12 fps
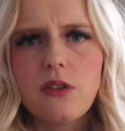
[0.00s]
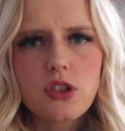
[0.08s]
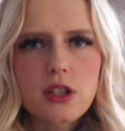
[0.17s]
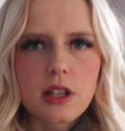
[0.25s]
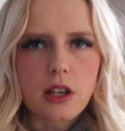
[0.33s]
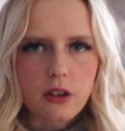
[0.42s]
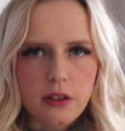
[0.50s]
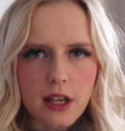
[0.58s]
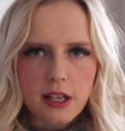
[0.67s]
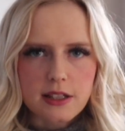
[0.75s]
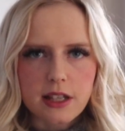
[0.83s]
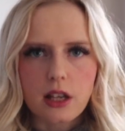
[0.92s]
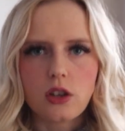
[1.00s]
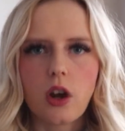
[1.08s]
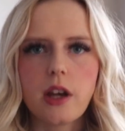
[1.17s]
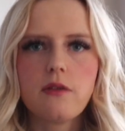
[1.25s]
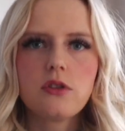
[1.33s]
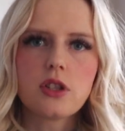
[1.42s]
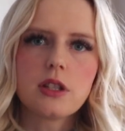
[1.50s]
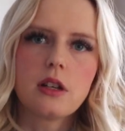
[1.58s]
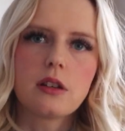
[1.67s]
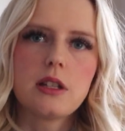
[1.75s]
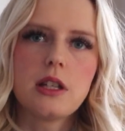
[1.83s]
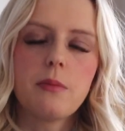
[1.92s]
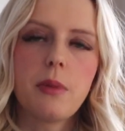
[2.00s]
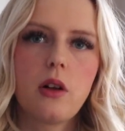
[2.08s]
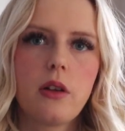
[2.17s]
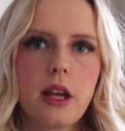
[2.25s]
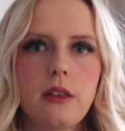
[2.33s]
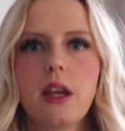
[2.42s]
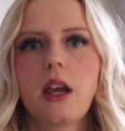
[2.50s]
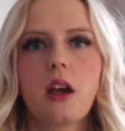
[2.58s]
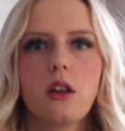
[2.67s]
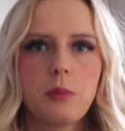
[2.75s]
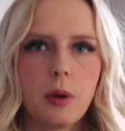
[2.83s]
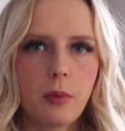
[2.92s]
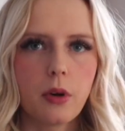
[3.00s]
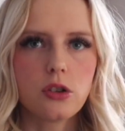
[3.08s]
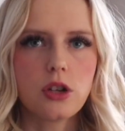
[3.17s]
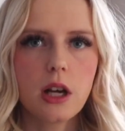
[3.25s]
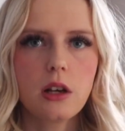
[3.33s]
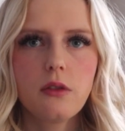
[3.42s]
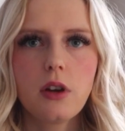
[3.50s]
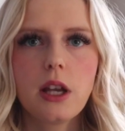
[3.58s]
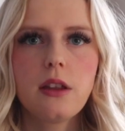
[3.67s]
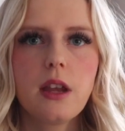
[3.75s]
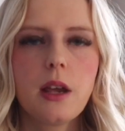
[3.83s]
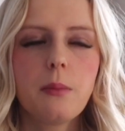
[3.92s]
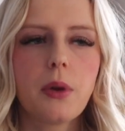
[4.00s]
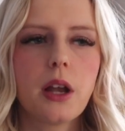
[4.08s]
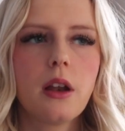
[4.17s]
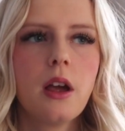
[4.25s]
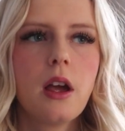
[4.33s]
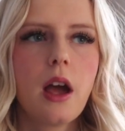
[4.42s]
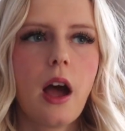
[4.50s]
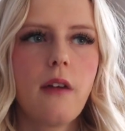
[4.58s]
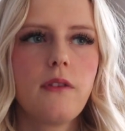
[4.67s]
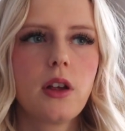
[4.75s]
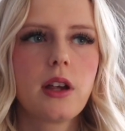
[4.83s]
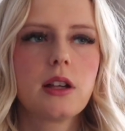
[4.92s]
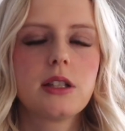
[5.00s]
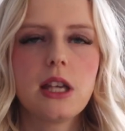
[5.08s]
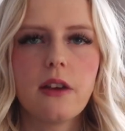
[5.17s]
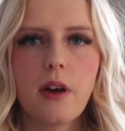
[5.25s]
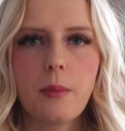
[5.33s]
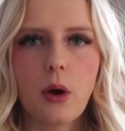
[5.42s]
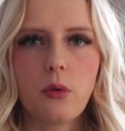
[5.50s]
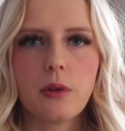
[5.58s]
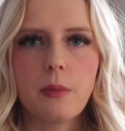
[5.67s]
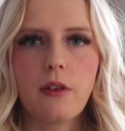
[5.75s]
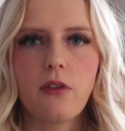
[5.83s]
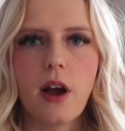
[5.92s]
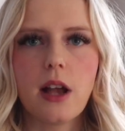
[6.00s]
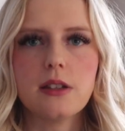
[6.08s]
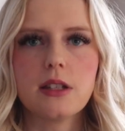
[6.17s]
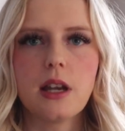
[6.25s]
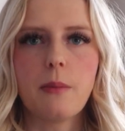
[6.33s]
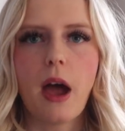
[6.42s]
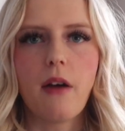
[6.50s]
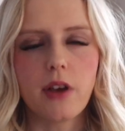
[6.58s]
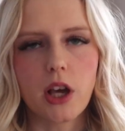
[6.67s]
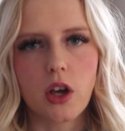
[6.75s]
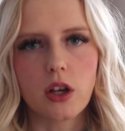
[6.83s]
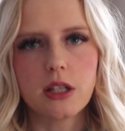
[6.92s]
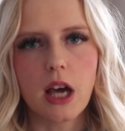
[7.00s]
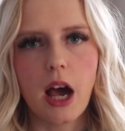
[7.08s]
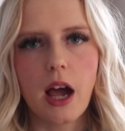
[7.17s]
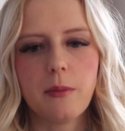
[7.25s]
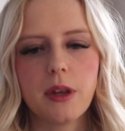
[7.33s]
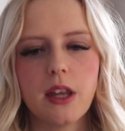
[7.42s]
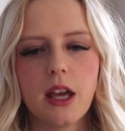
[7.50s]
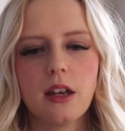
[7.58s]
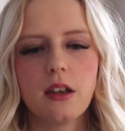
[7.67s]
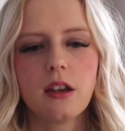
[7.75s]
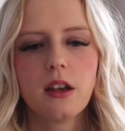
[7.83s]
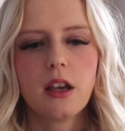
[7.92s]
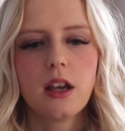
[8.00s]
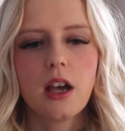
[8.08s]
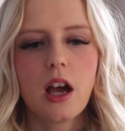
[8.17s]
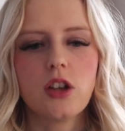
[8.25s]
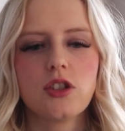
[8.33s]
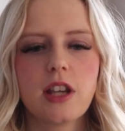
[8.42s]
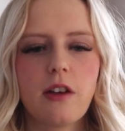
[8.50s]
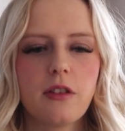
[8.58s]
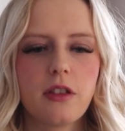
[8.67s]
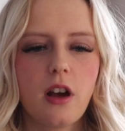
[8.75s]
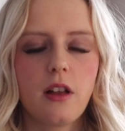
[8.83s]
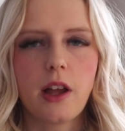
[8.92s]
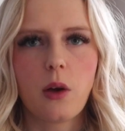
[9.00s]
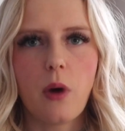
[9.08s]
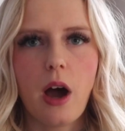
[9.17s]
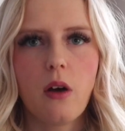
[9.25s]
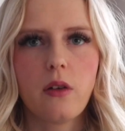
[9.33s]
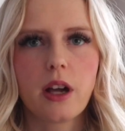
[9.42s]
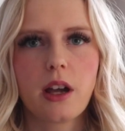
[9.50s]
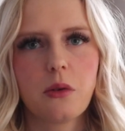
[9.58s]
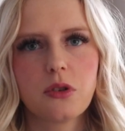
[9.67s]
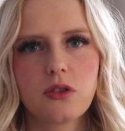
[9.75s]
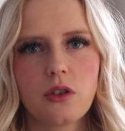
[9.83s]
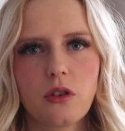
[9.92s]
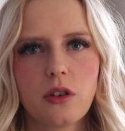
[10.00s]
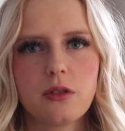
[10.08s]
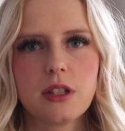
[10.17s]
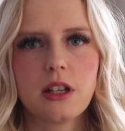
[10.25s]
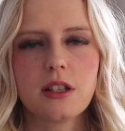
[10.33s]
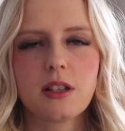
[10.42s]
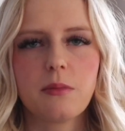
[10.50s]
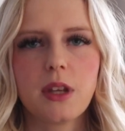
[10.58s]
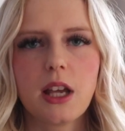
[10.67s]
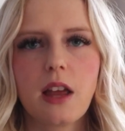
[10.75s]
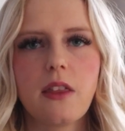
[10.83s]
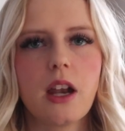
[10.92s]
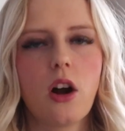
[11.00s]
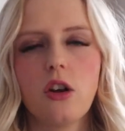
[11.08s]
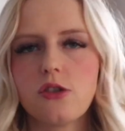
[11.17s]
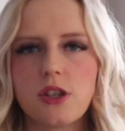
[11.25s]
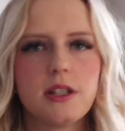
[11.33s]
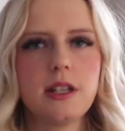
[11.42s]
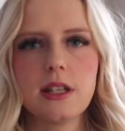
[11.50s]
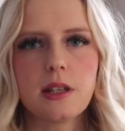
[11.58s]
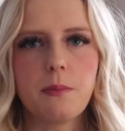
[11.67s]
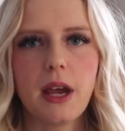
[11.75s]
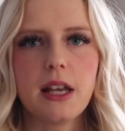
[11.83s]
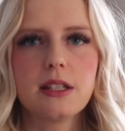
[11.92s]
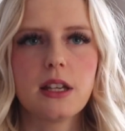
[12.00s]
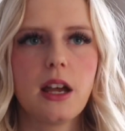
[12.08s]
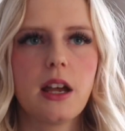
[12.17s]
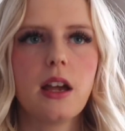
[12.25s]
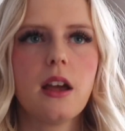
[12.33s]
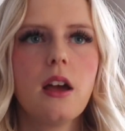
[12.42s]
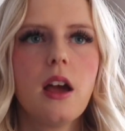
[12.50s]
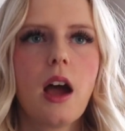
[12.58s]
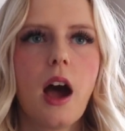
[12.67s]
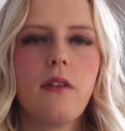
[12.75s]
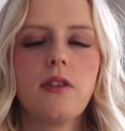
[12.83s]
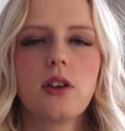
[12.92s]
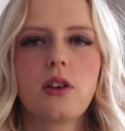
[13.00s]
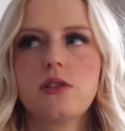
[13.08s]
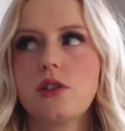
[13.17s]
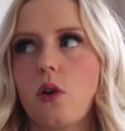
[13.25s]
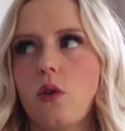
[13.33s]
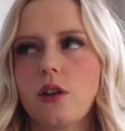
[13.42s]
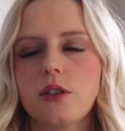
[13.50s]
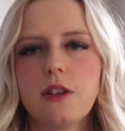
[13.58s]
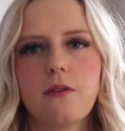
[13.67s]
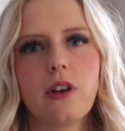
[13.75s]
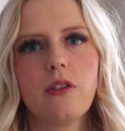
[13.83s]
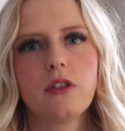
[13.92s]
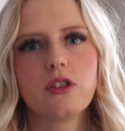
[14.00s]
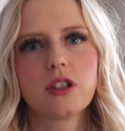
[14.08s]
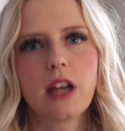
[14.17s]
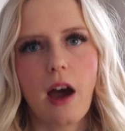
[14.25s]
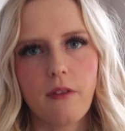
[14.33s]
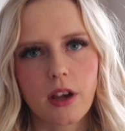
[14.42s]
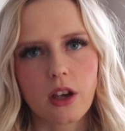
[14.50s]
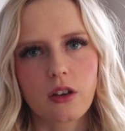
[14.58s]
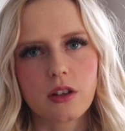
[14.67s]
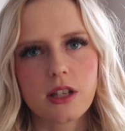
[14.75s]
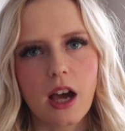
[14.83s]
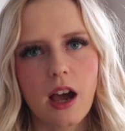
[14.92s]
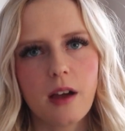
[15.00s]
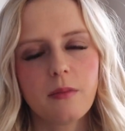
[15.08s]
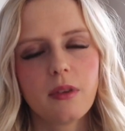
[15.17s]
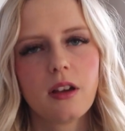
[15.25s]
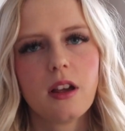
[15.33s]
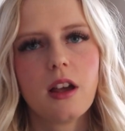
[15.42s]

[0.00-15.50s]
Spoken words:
just little things, like not even just guilty about like thinking other people are attractive or anything, but I feel guilty if I'm out with my friends and I'm having a good time, and then I'll just have a thought like, wow, like I wish Logan was here or something, and then it all just dissipates, and I feel like so guilty for even just having a good time,